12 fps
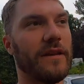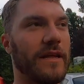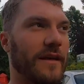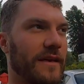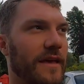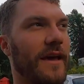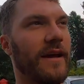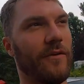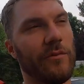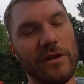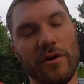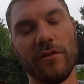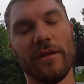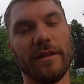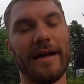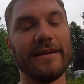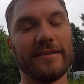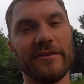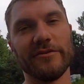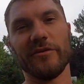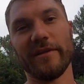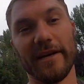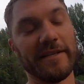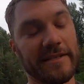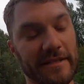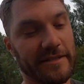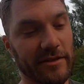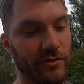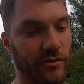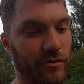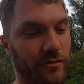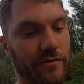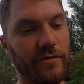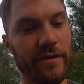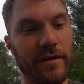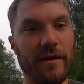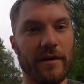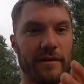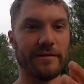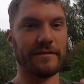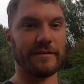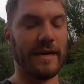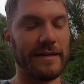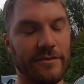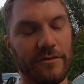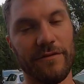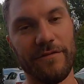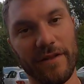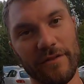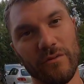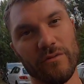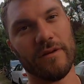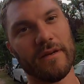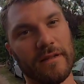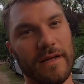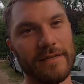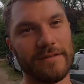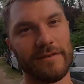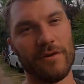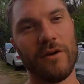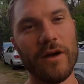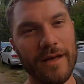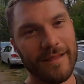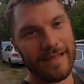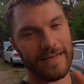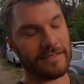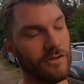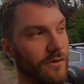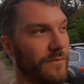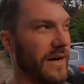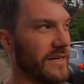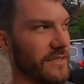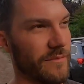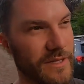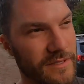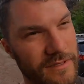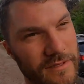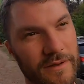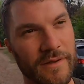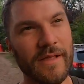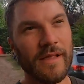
We need a king. We know that Laszlo is only like six years old. This is Laszlo the fifth, Ötödik Laszlo, Laszlo the posthumous.